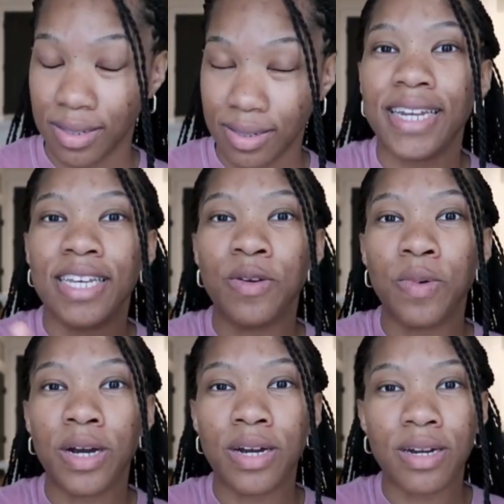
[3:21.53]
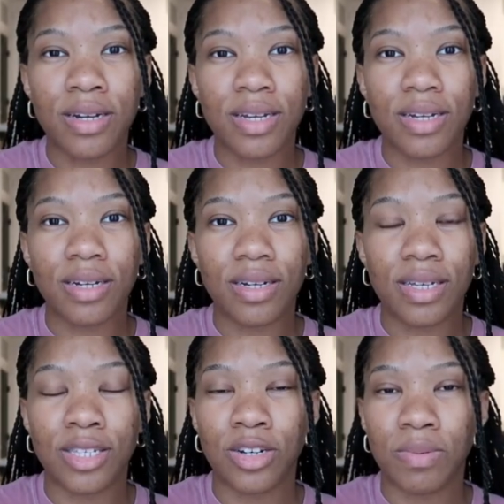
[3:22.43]
That keyword
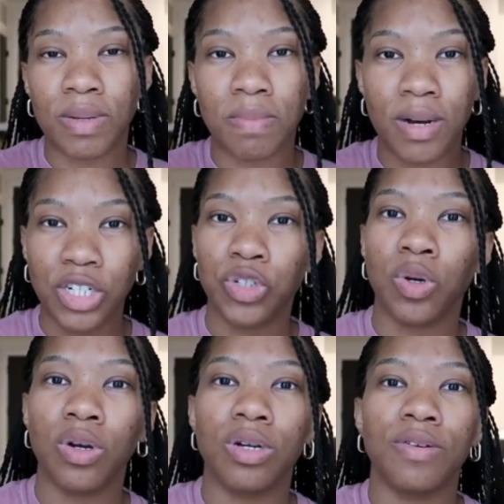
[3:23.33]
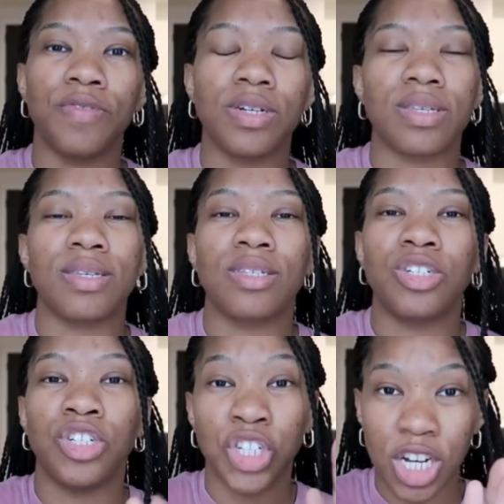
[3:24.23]
is going to be much stronger versus
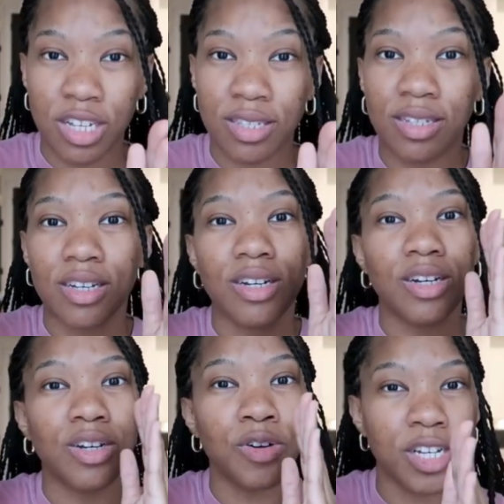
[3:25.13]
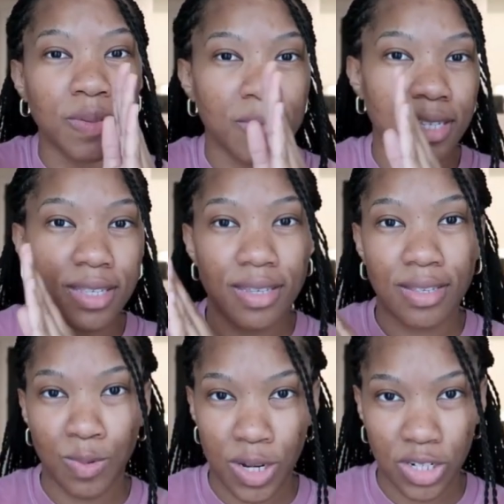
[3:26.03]
just Christmas
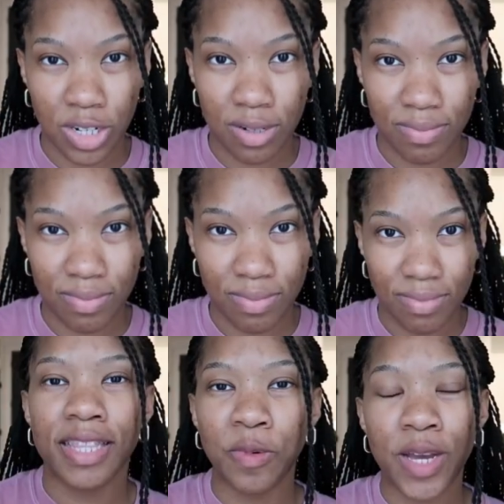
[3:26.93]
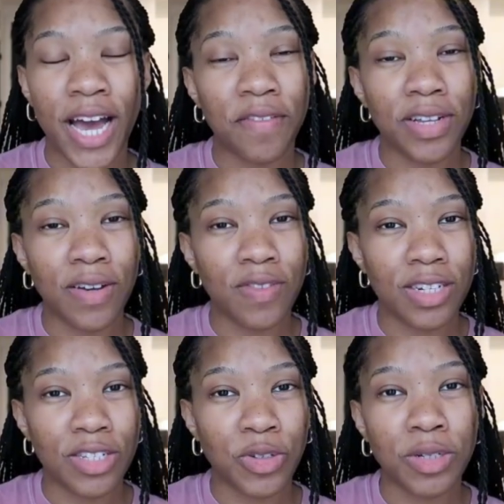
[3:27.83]
sweatshirt. Then we have our lovely
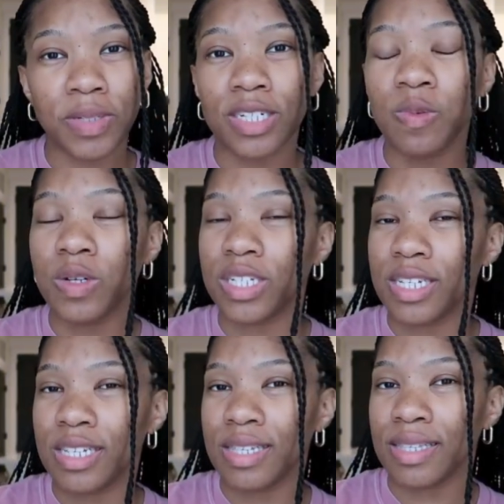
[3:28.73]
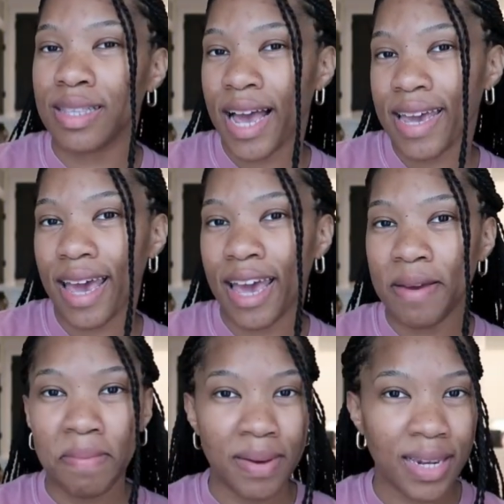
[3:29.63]
description, which is like
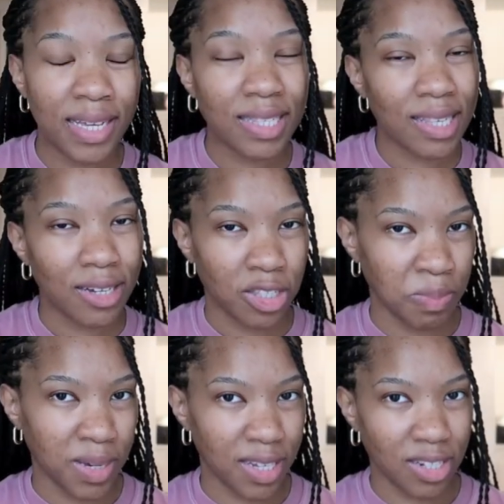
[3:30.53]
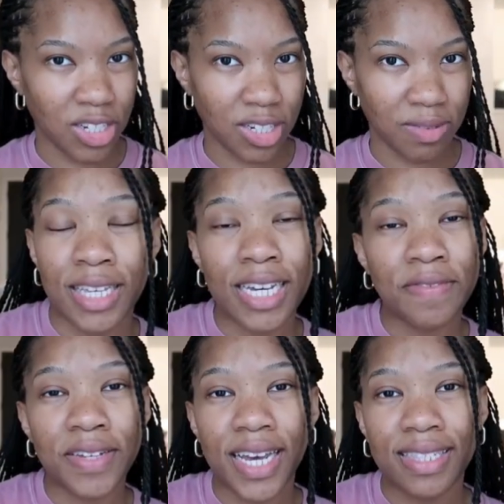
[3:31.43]
a mini sales pitch. Think
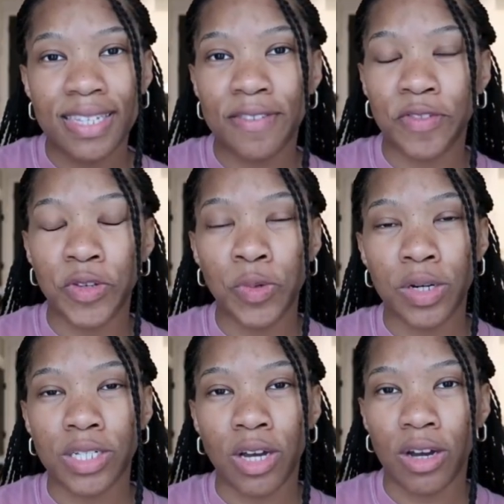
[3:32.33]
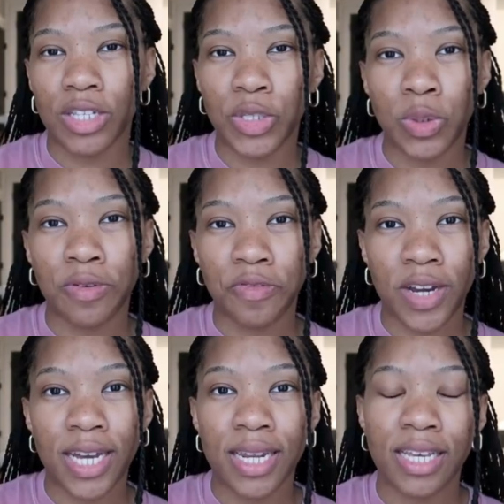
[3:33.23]
of it as if you were talking to a
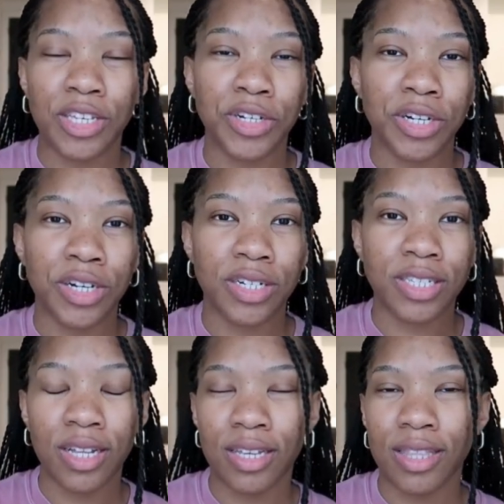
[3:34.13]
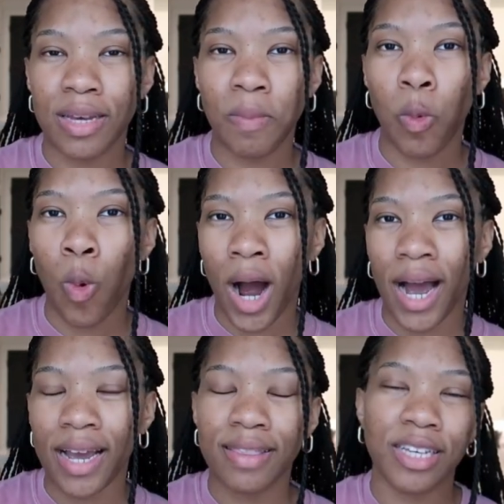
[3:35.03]
friend and you're telling them
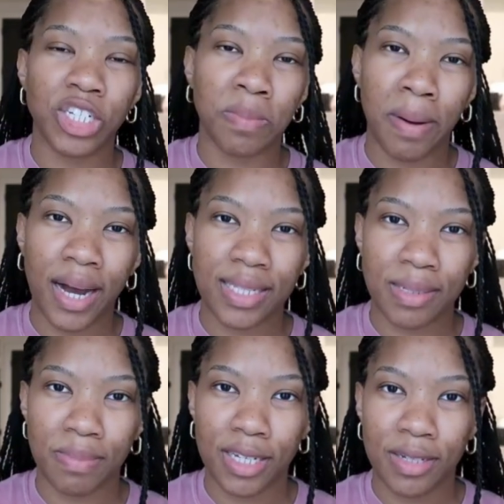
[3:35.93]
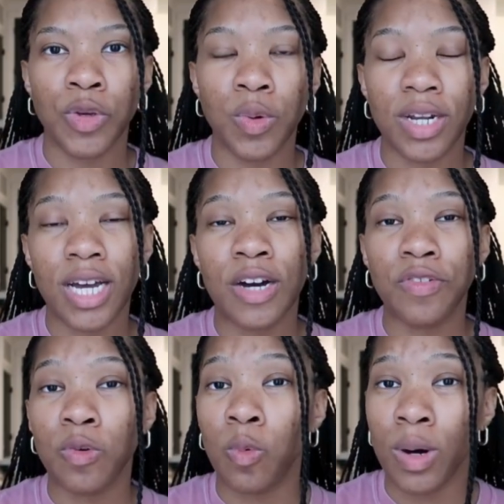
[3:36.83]
why they should buy something. You want to
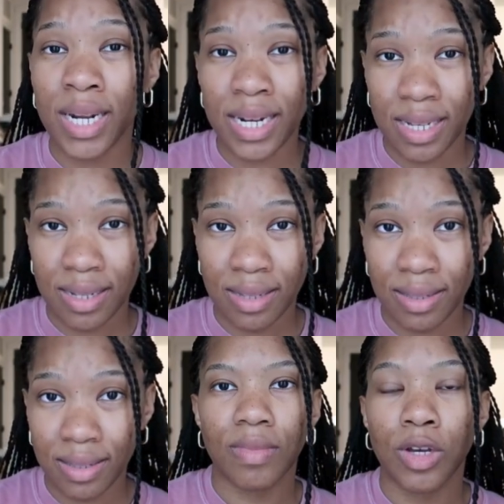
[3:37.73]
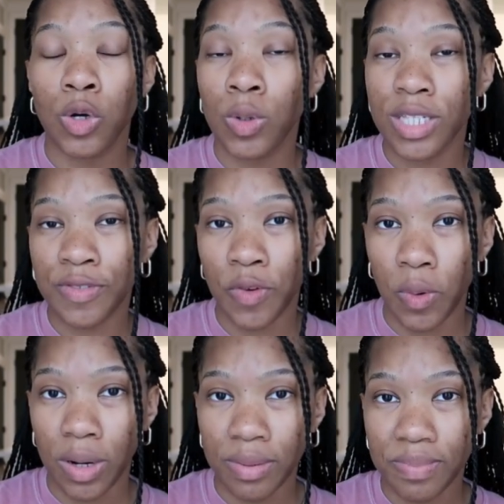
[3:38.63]
cover what it is, who it's
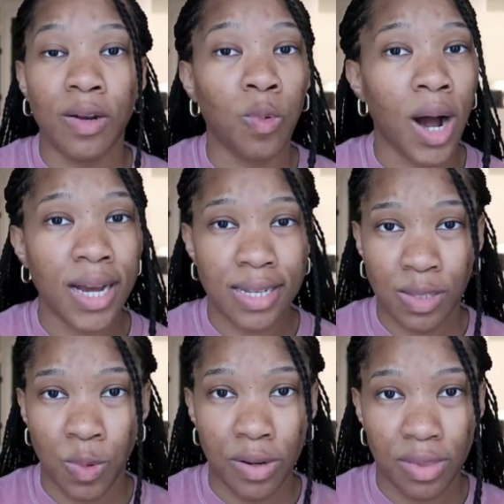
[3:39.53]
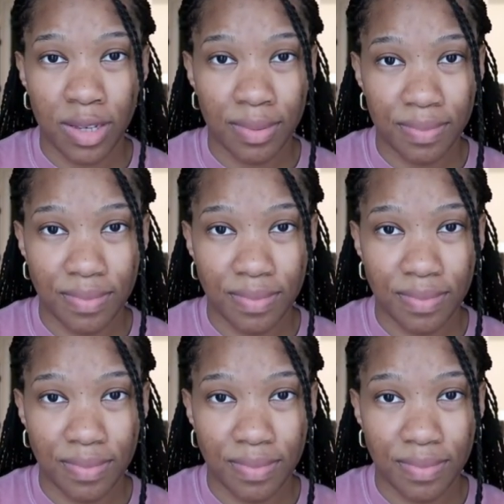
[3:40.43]
for, and why it's worth it.